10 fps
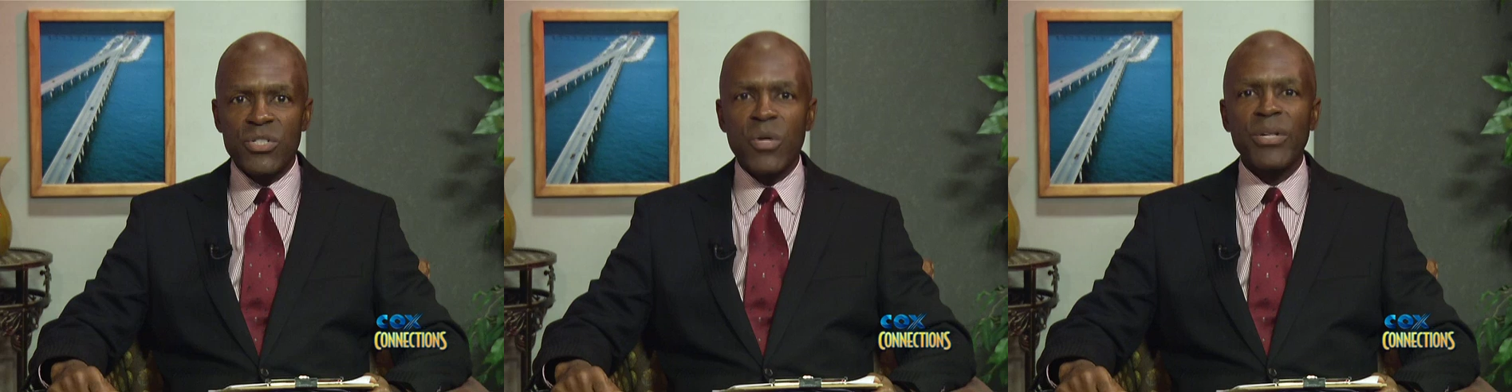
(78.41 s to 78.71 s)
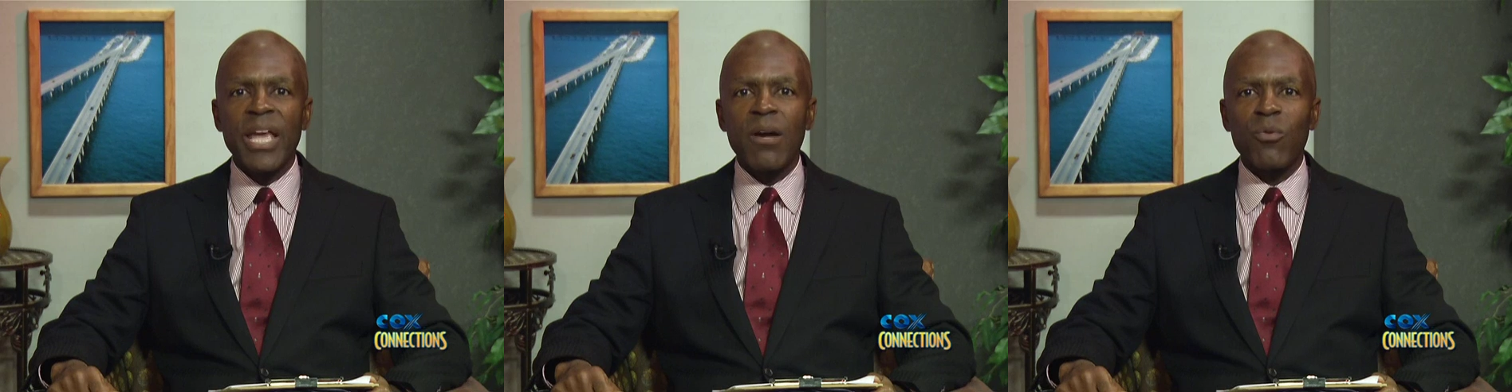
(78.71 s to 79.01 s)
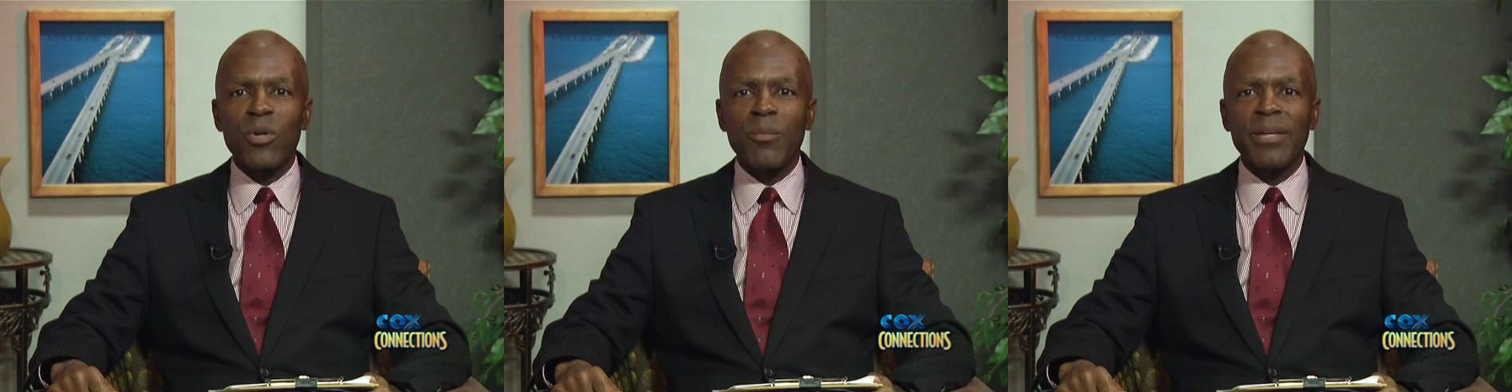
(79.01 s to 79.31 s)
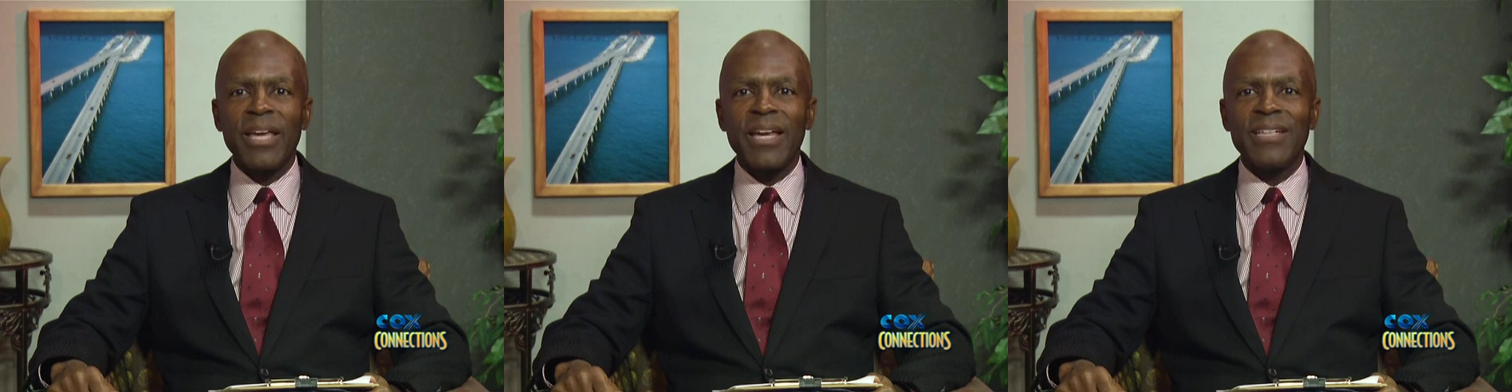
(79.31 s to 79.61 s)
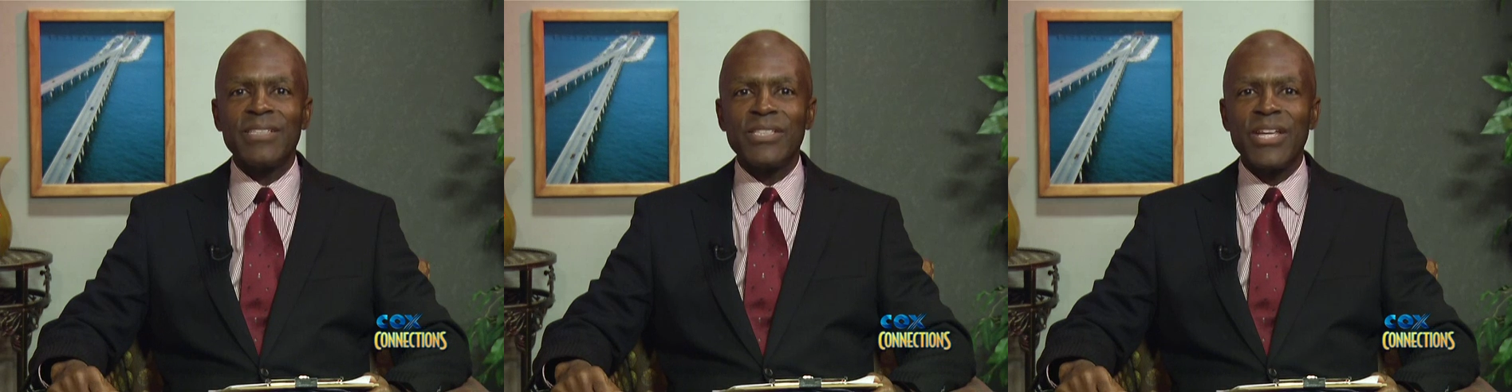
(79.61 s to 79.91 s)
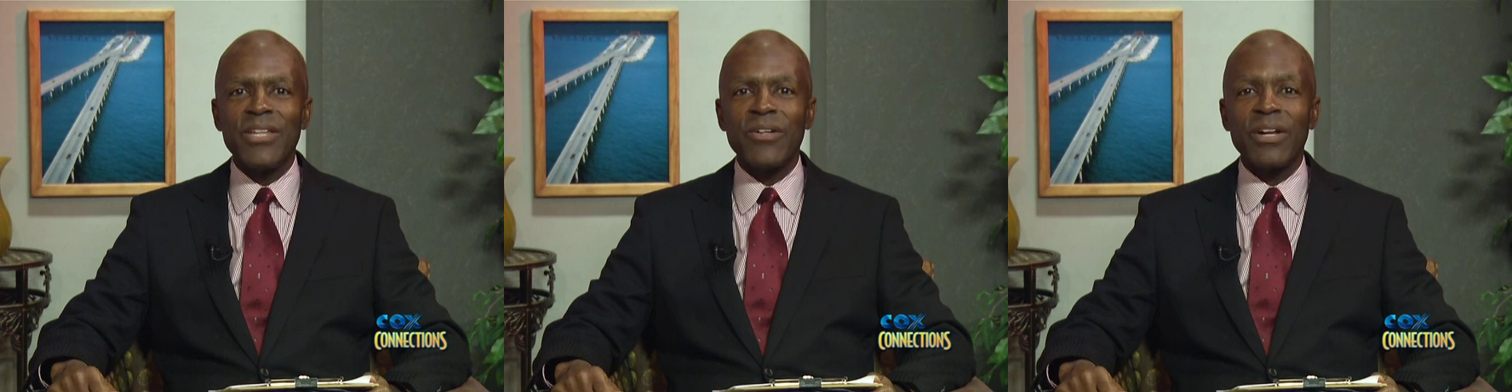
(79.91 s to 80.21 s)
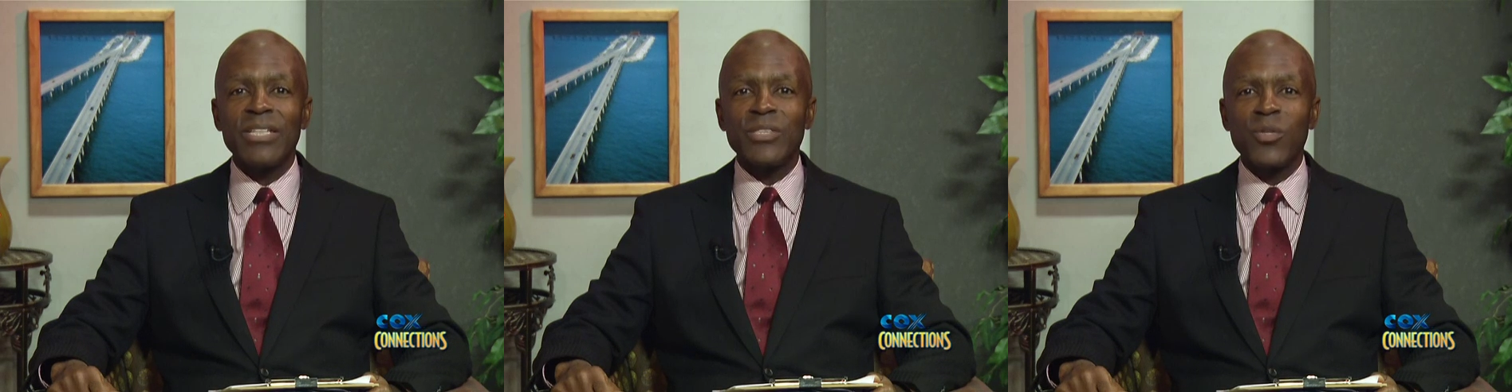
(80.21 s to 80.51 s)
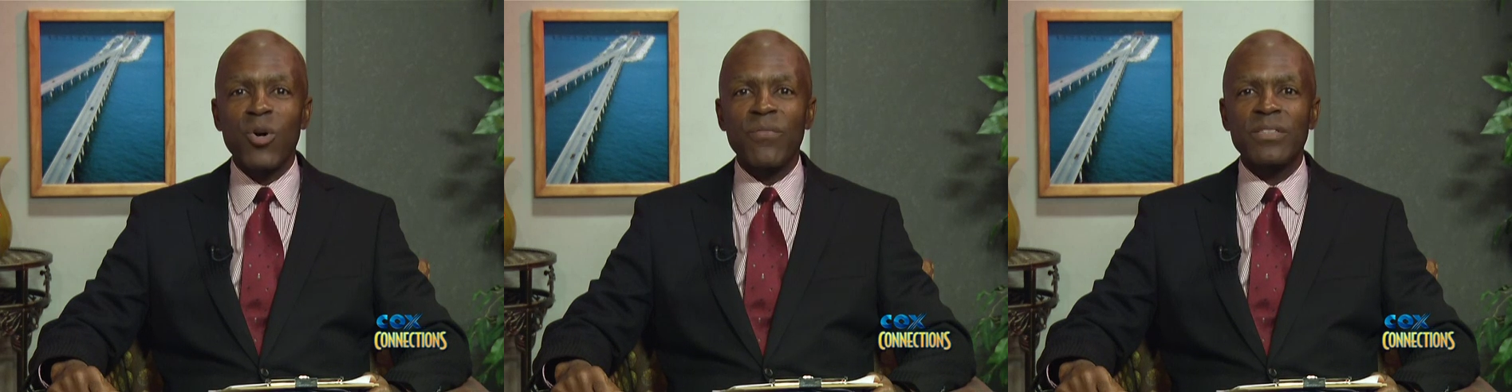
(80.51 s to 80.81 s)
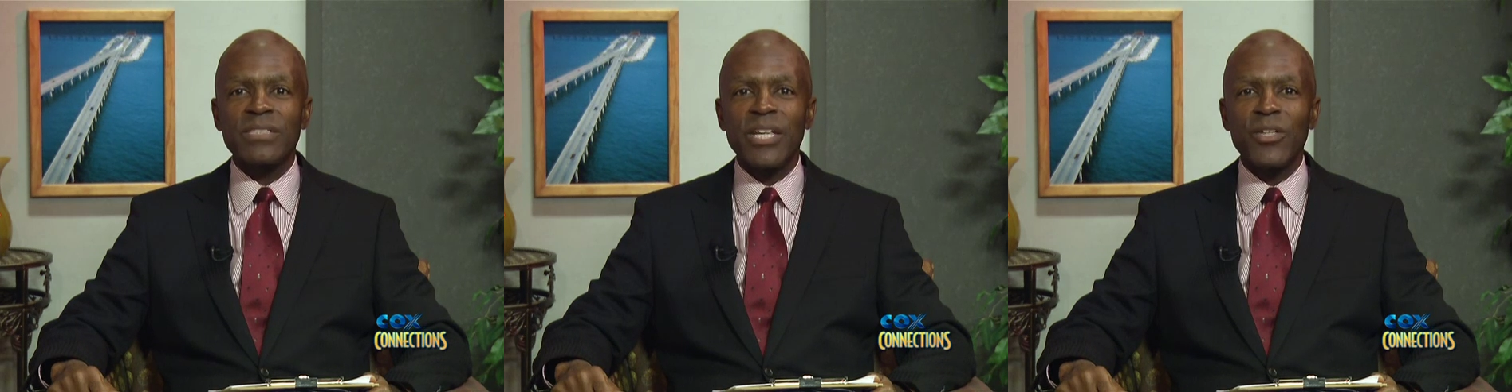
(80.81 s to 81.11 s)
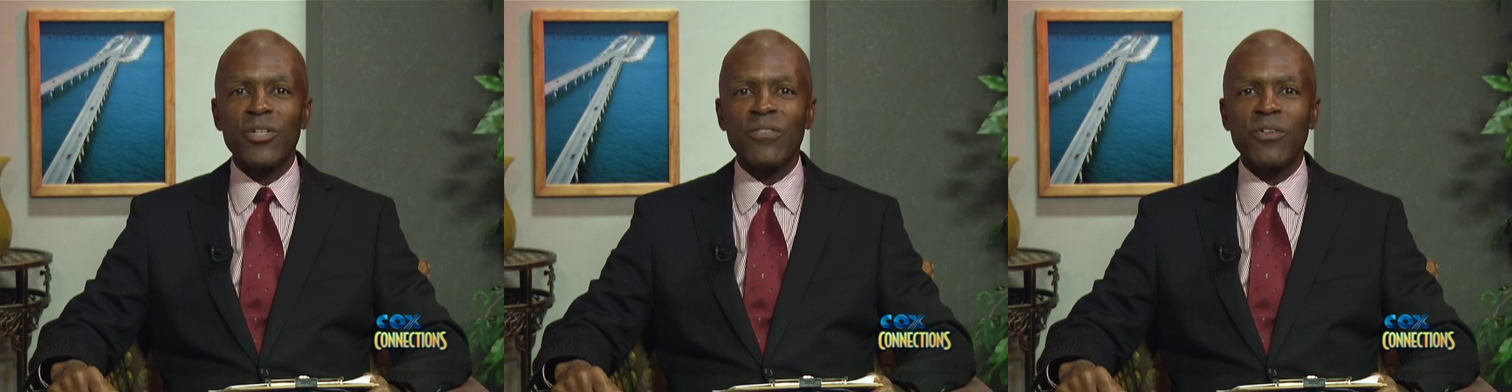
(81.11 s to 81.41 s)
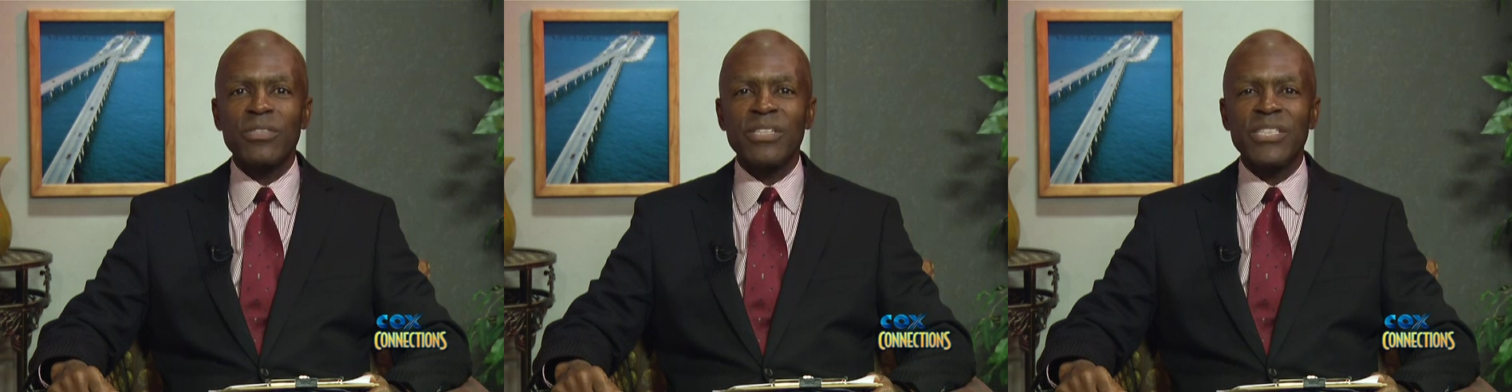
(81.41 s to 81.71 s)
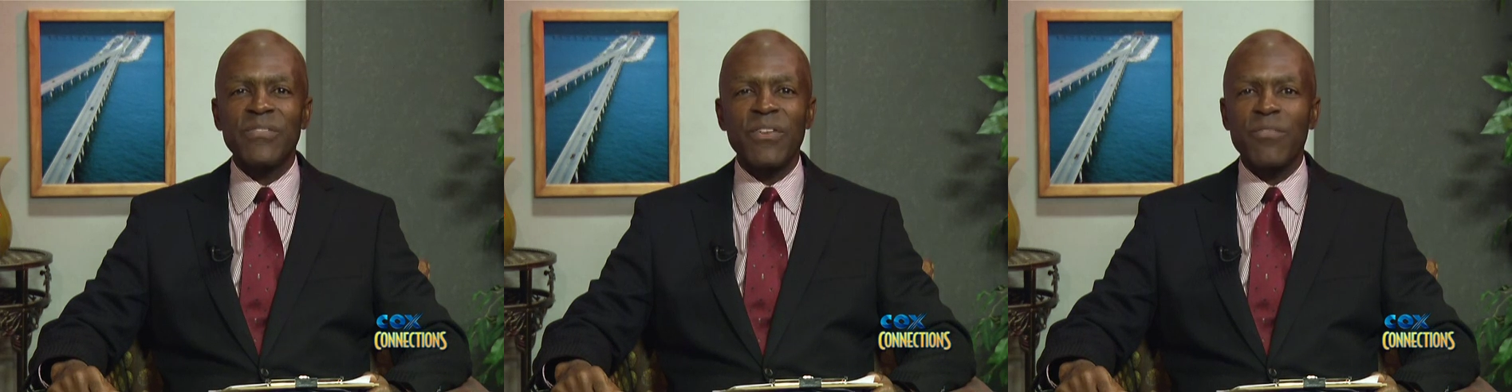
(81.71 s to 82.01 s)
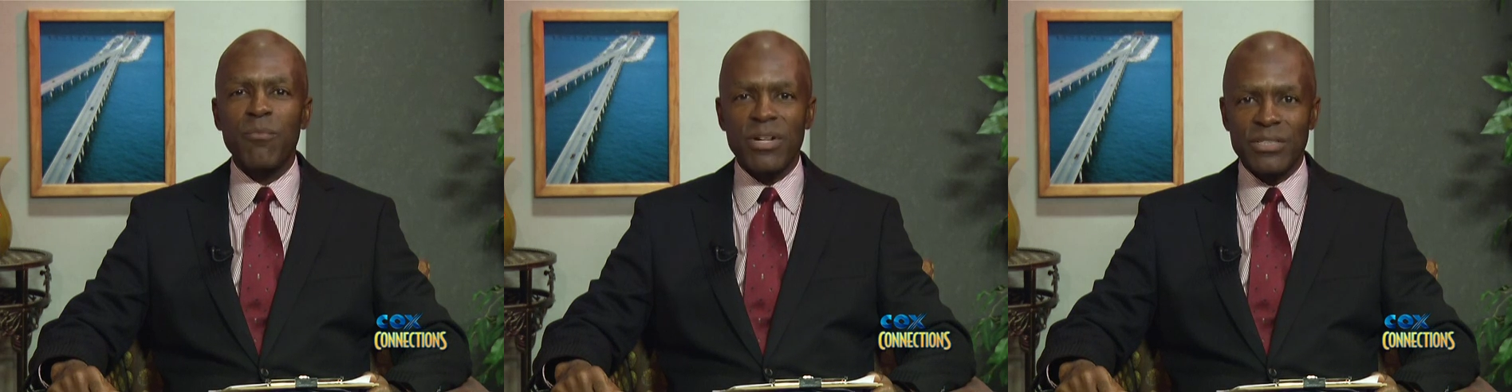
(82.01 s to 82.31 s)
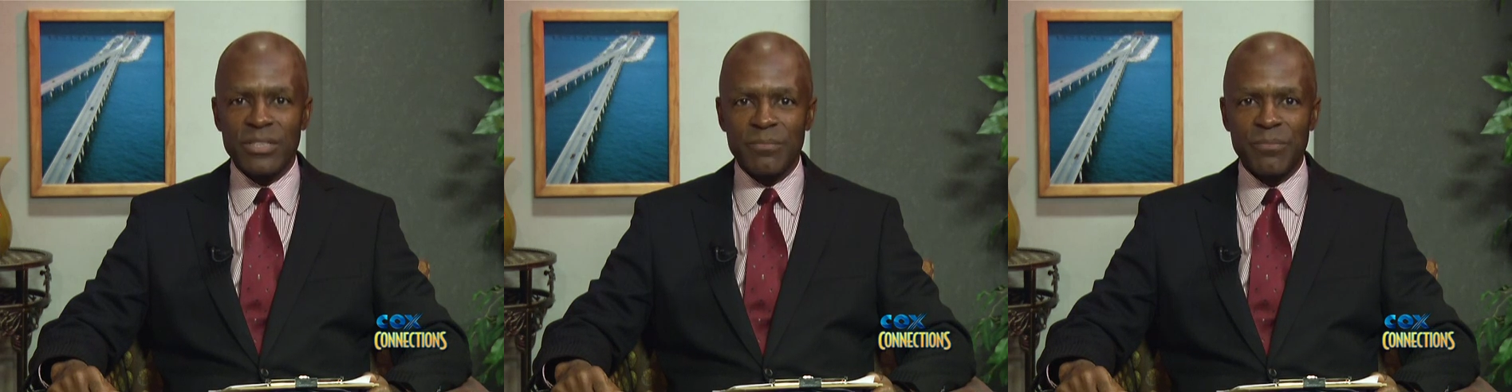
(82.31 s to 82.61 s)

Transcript: Tony Atwater began his tenure as Norfolk State University's fifth president.